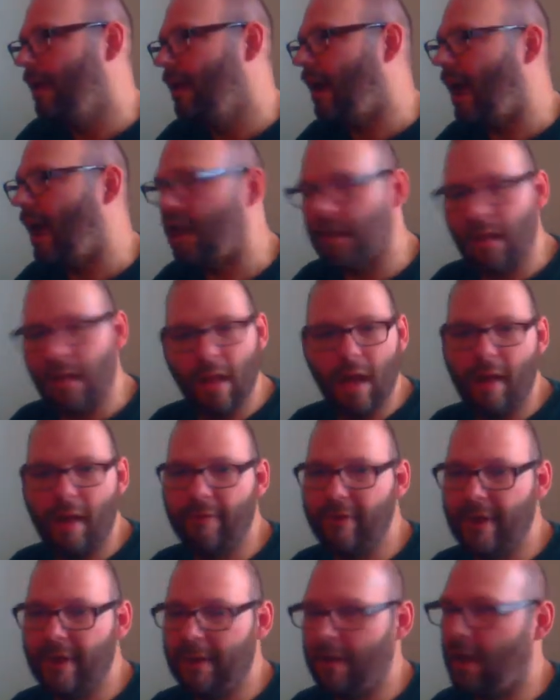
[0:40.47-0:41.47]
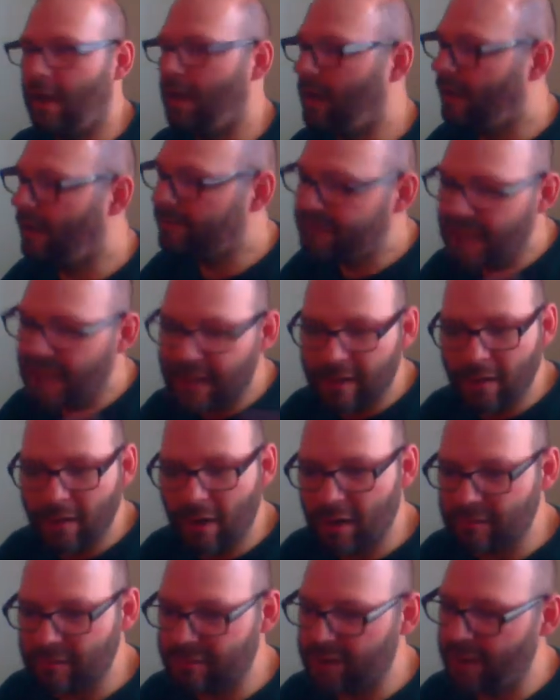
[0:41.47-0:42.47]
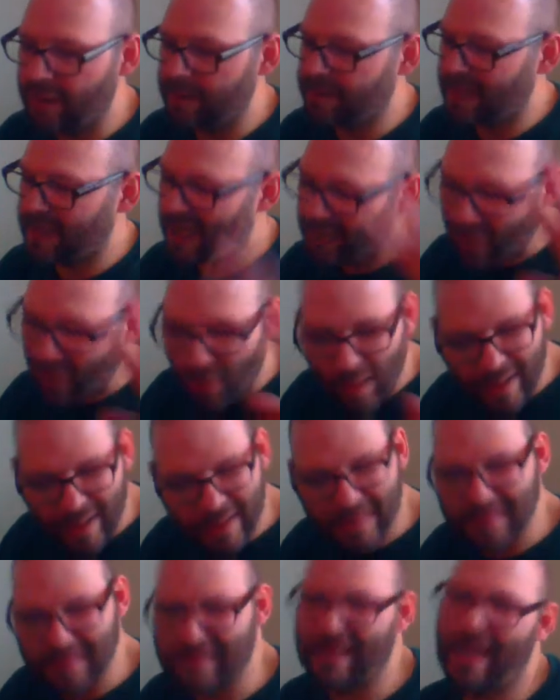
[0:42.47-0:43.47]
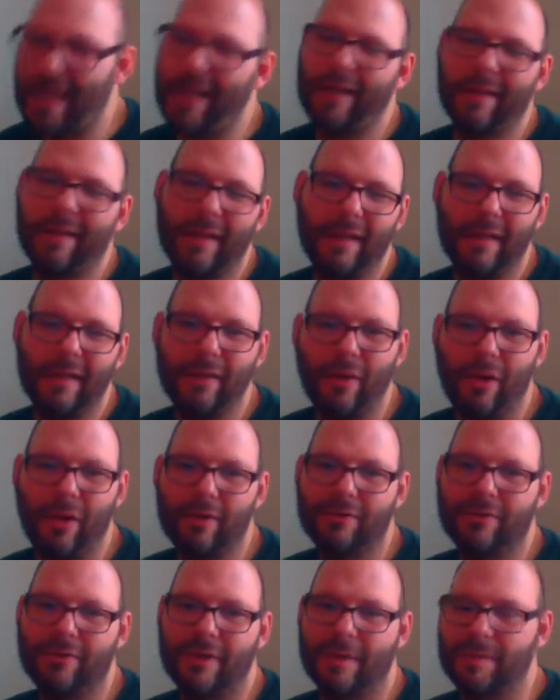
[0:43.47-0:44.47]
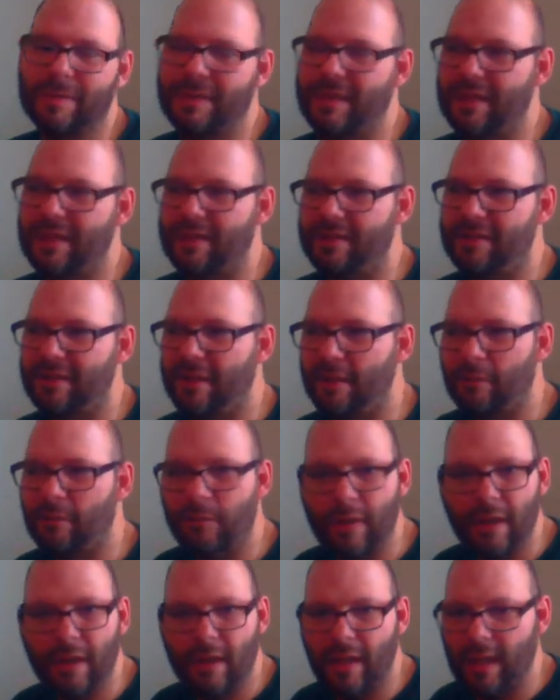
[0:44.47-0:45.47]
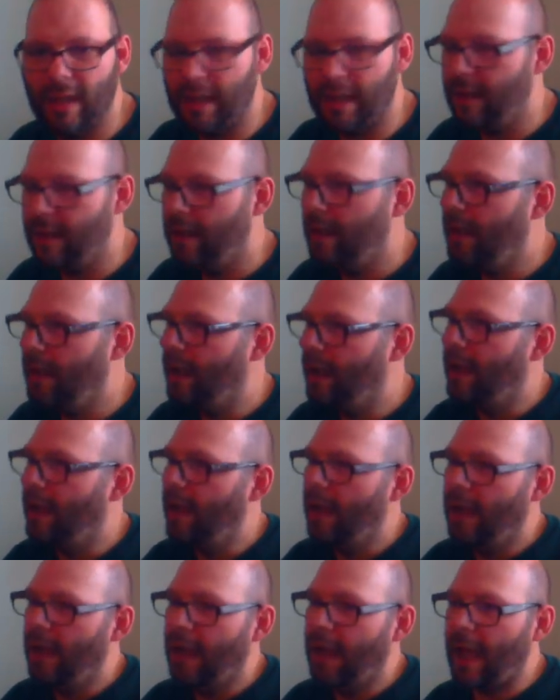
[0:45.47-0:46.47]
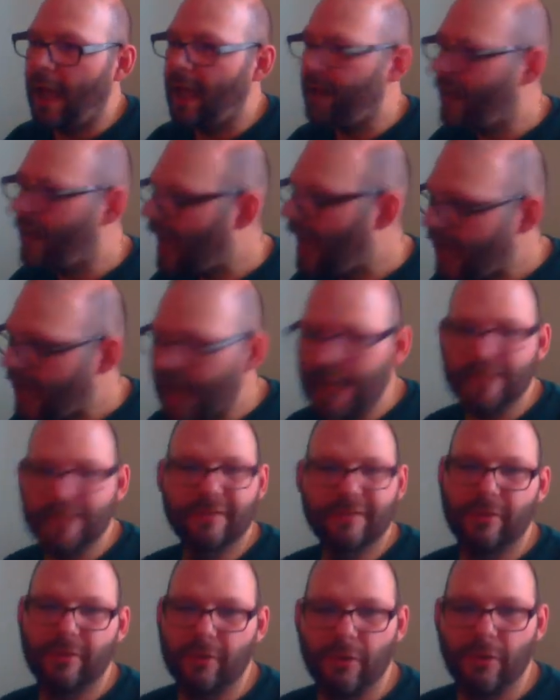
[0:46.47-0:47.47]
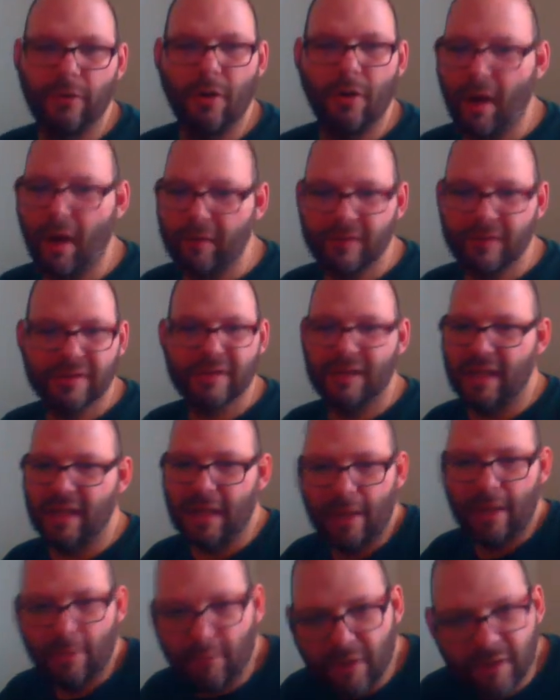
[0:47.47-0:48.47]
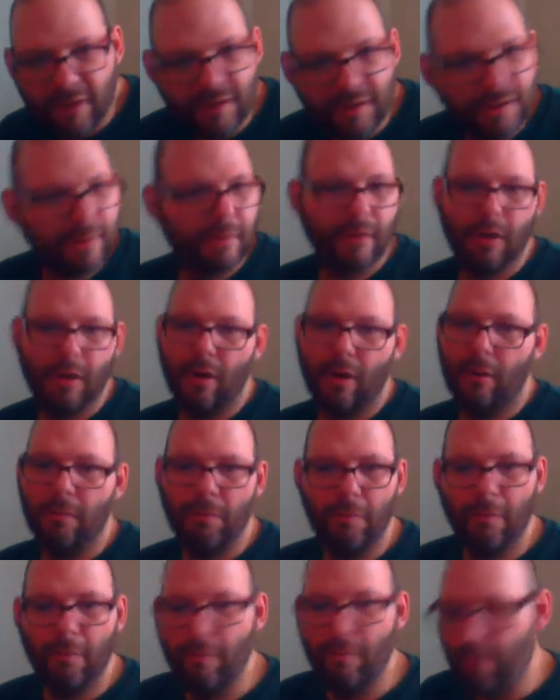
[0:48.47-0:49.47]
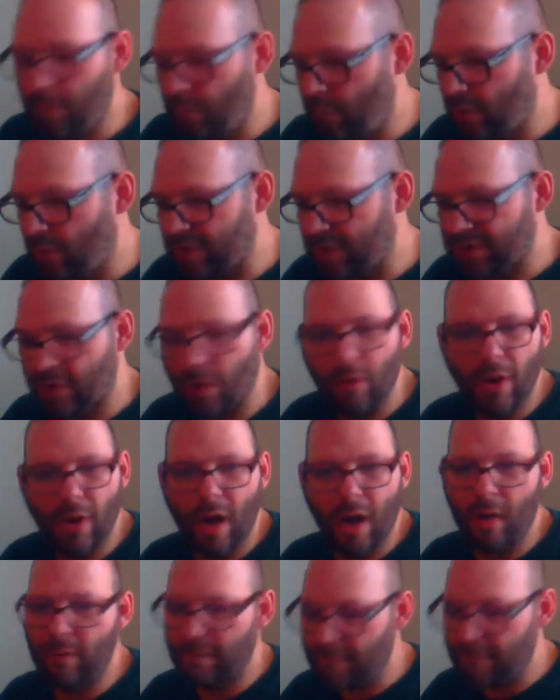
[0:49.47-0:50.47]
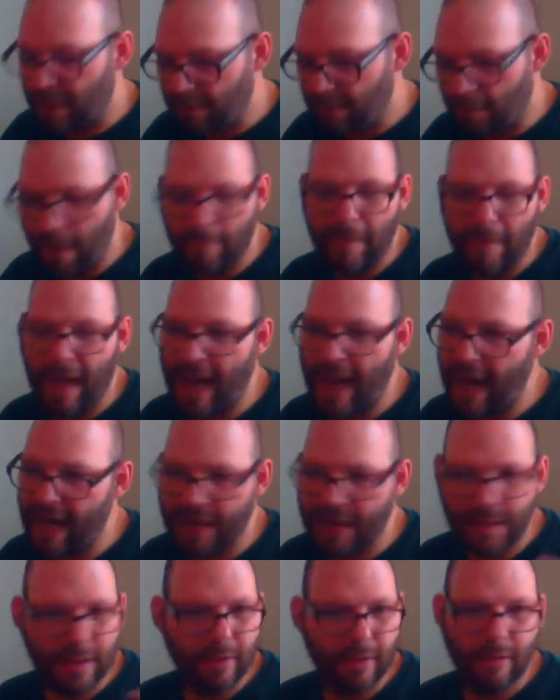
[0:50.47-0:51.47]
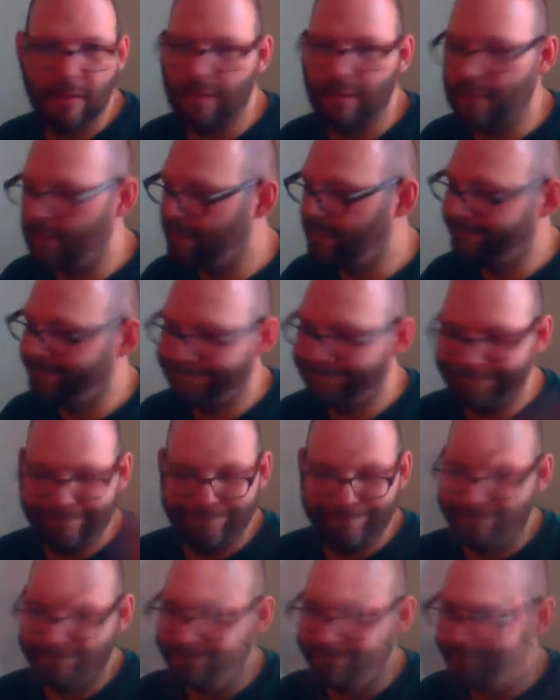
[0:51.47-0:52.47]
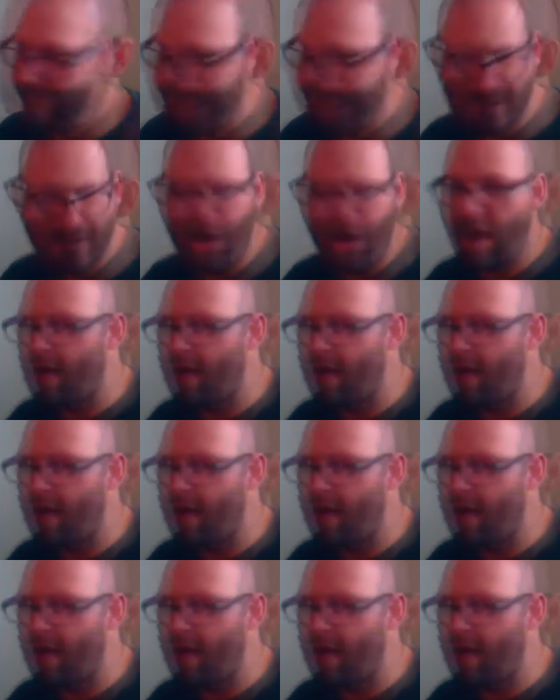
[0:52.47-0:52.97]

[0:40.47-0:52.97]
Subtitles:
I love it. I love taking long trips. No, I didn't take any long trips this year, really. And that has to do, obviously, with, you know, what's going on with me, my back, and eyes, and also